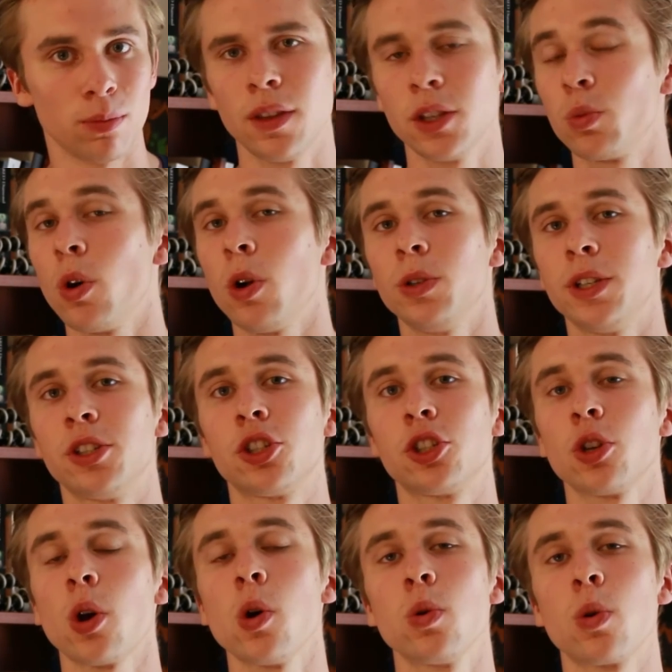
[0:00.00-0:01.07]
This world is
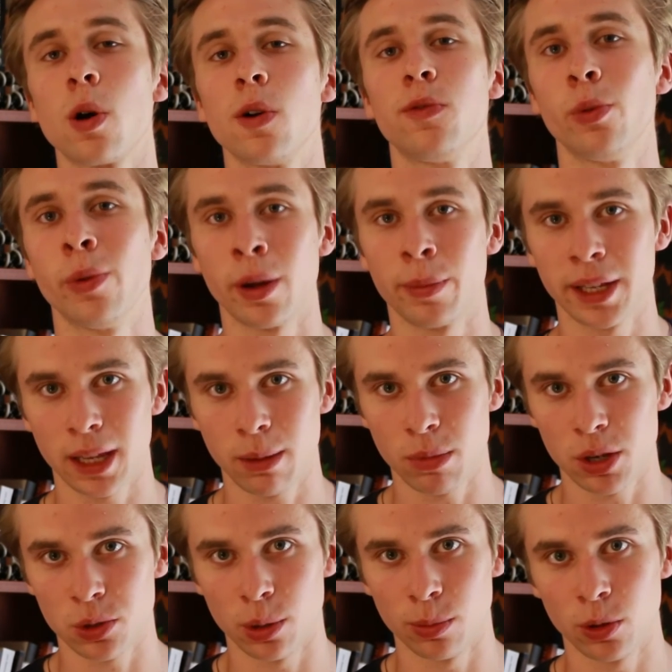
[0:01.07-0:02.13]
so overwhelmingly
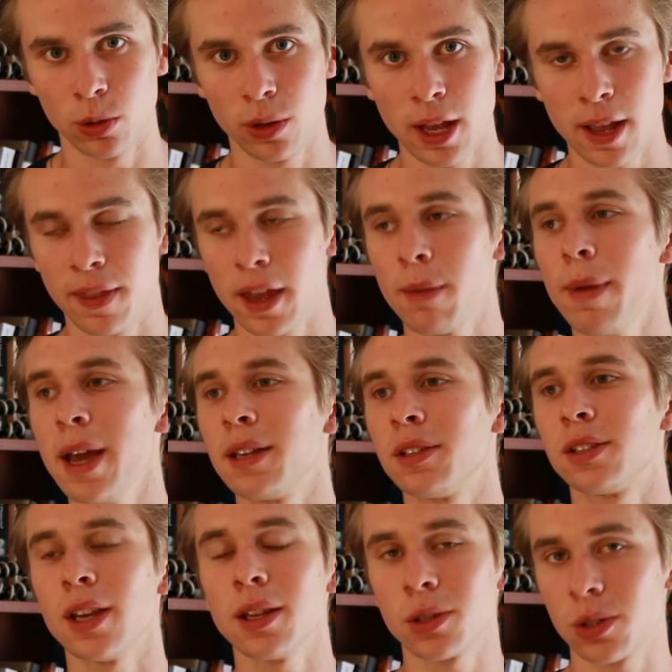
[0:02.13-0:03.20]
miserable that it makes
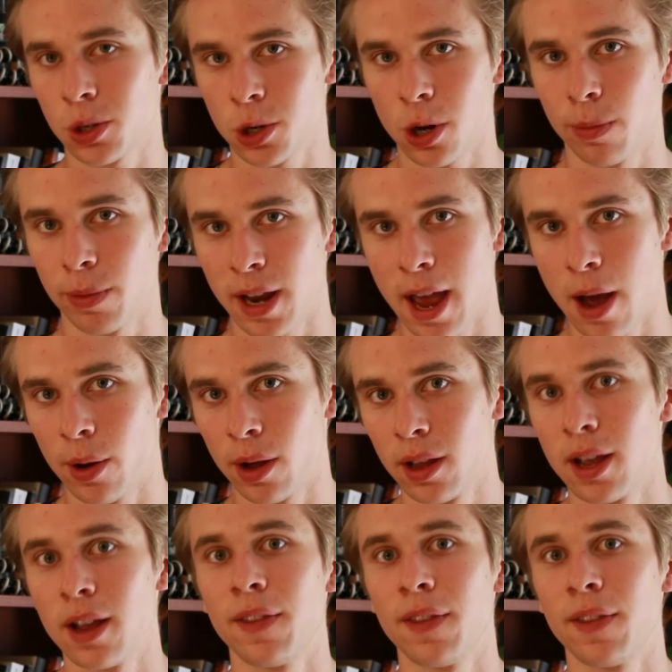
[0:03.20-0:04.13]
sense to Schopenhauer